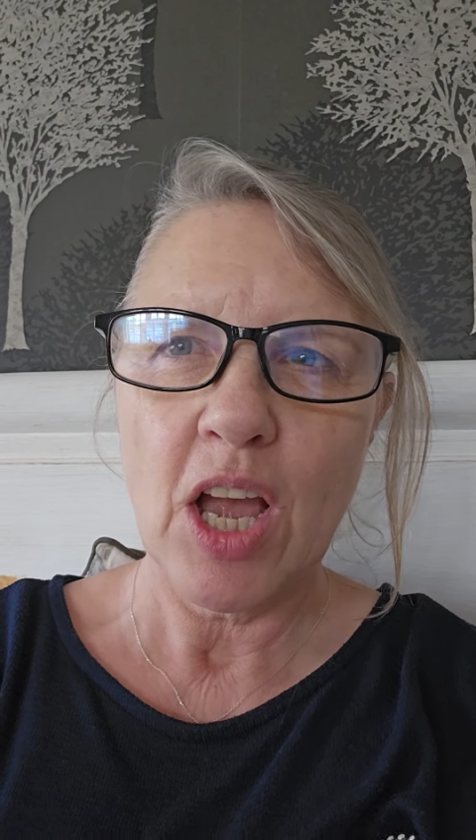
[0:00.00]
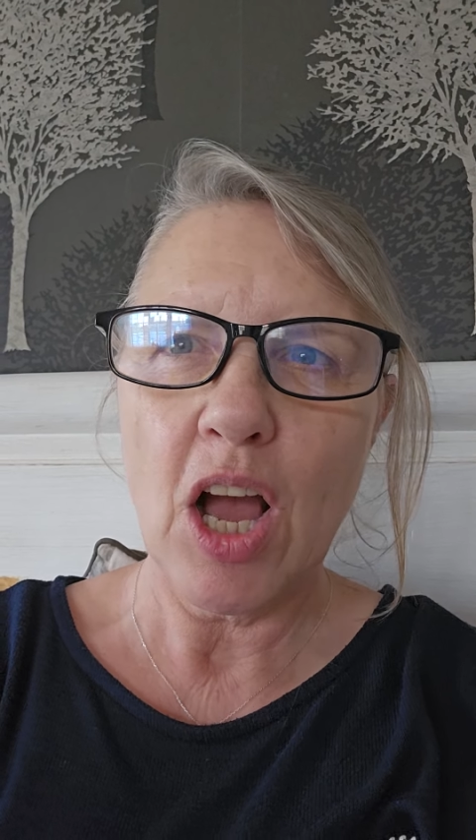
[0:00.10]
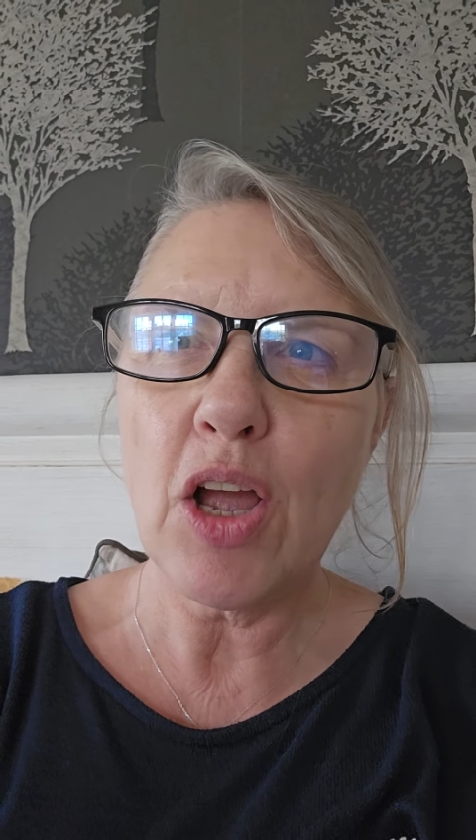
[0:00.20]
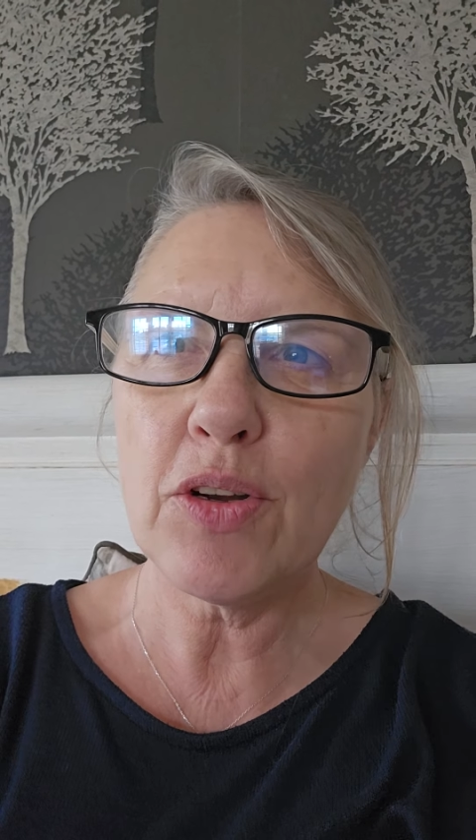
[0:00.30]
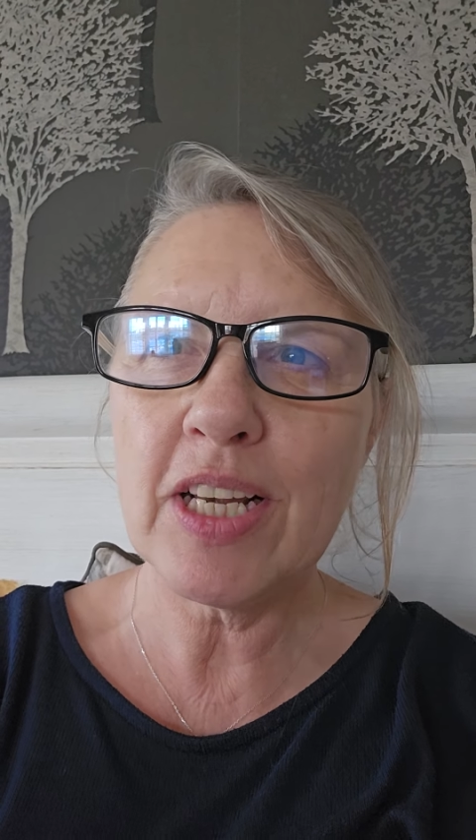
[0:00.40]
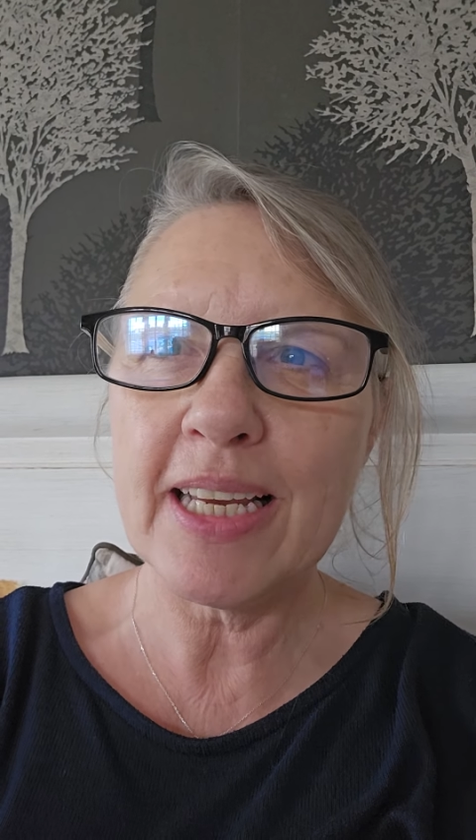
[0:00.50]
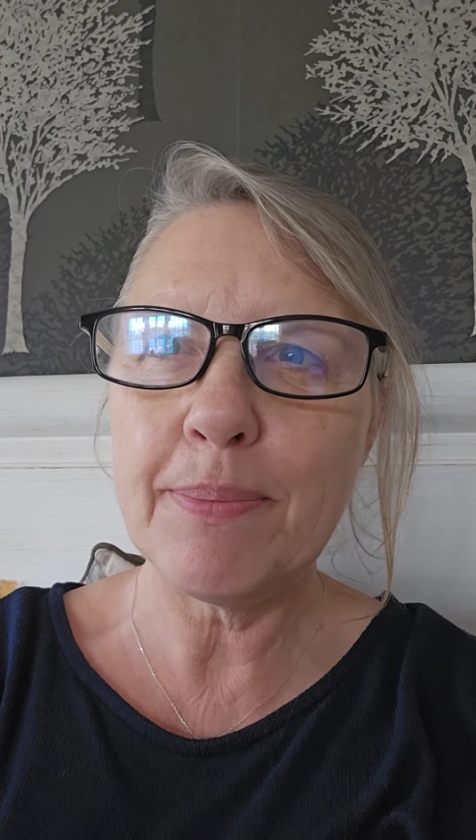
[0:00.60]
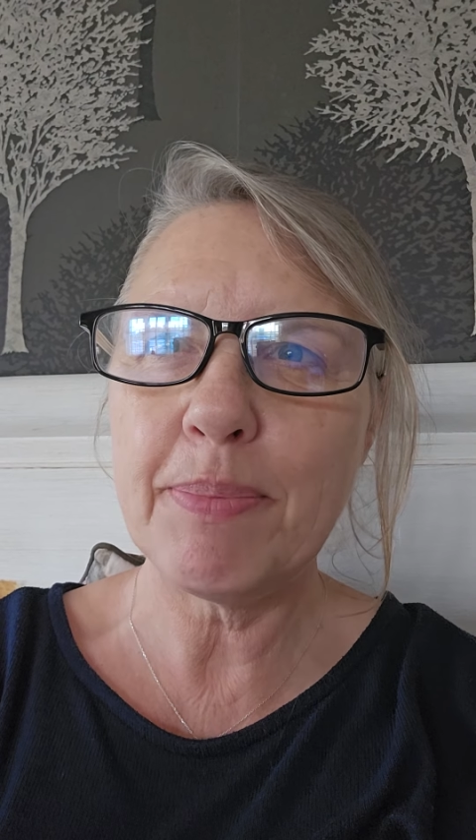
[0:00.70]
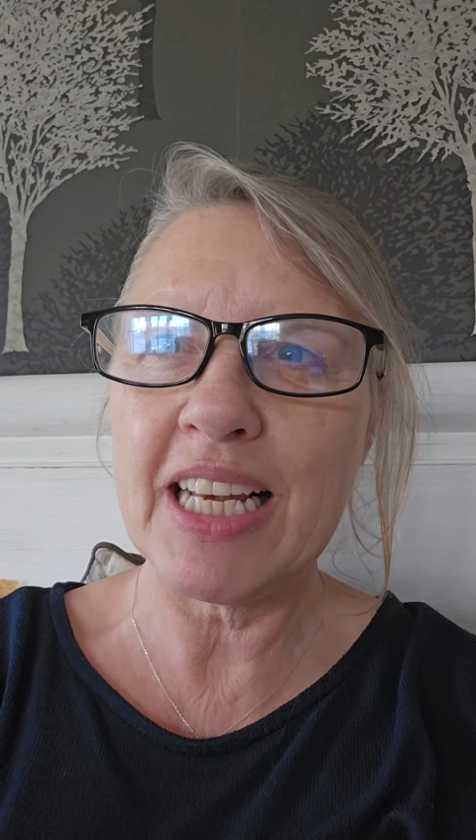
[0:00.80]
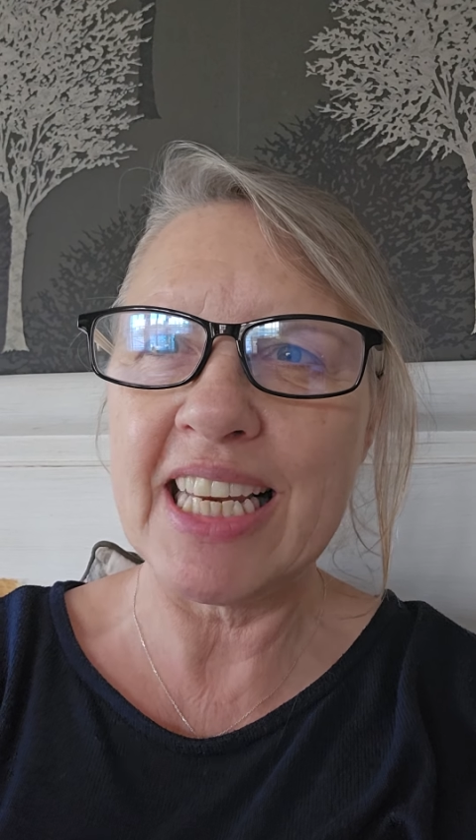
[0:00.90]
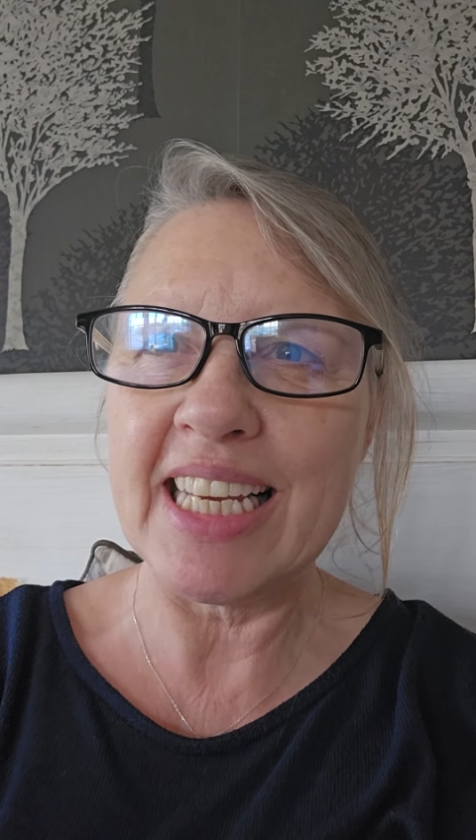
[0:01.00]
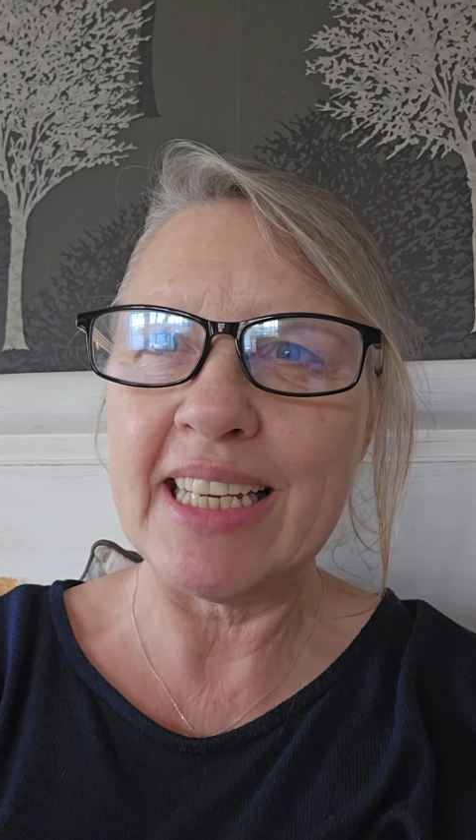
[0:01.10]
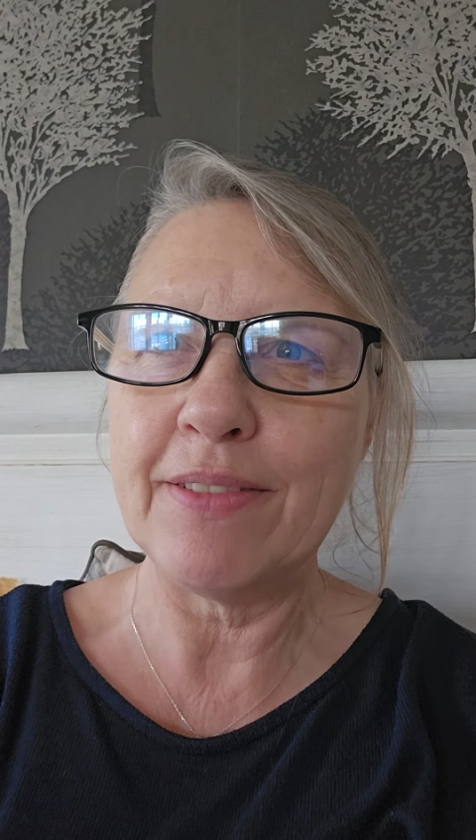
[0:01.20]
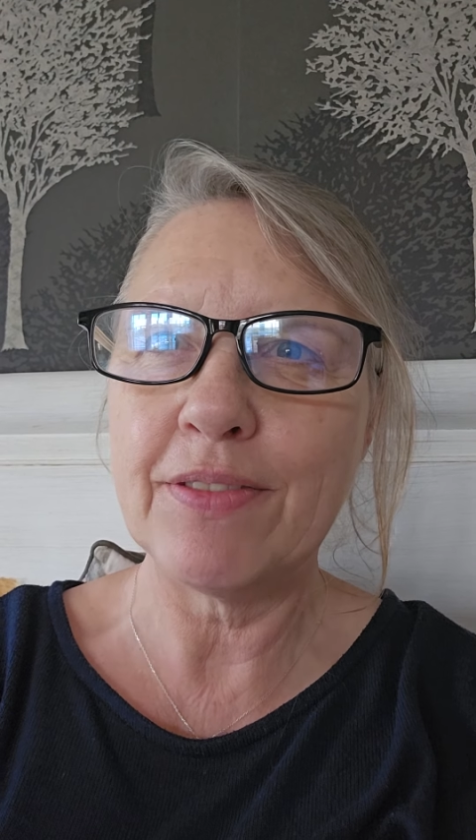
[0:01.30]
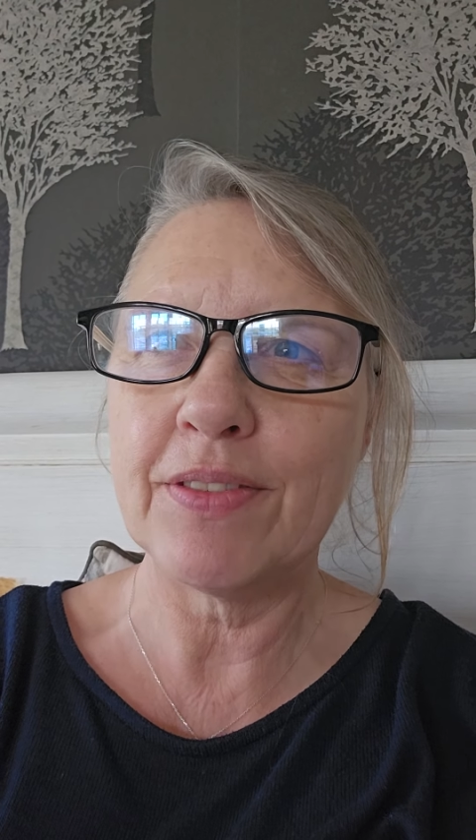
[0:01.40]
Only
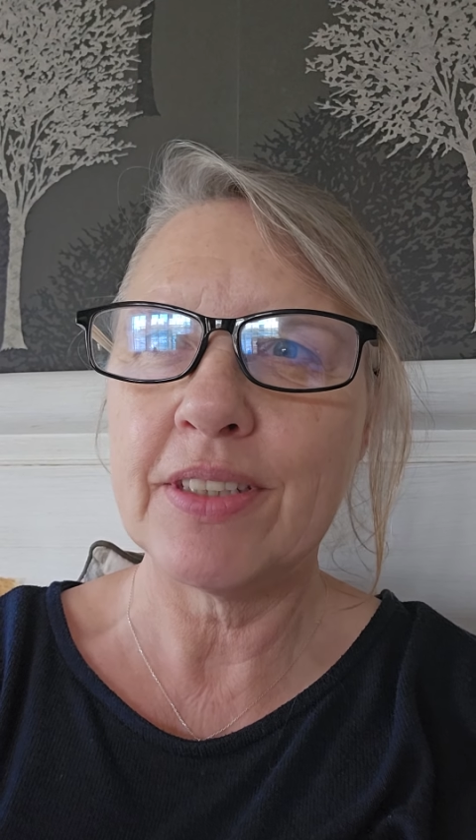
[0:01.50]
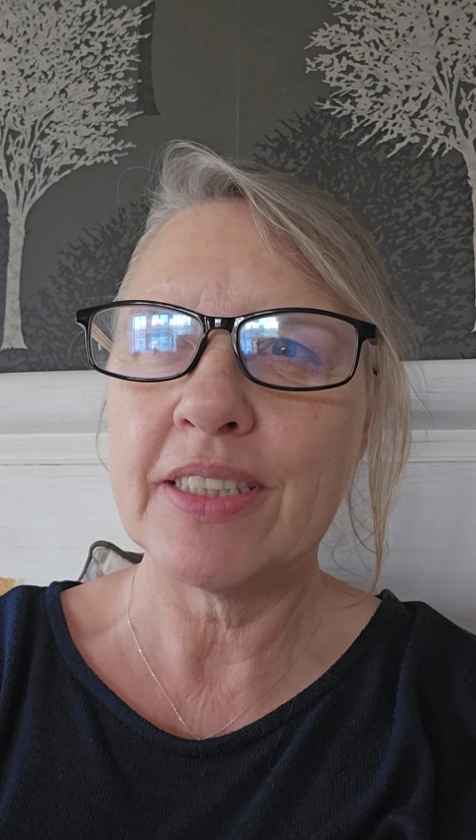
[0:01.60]
believe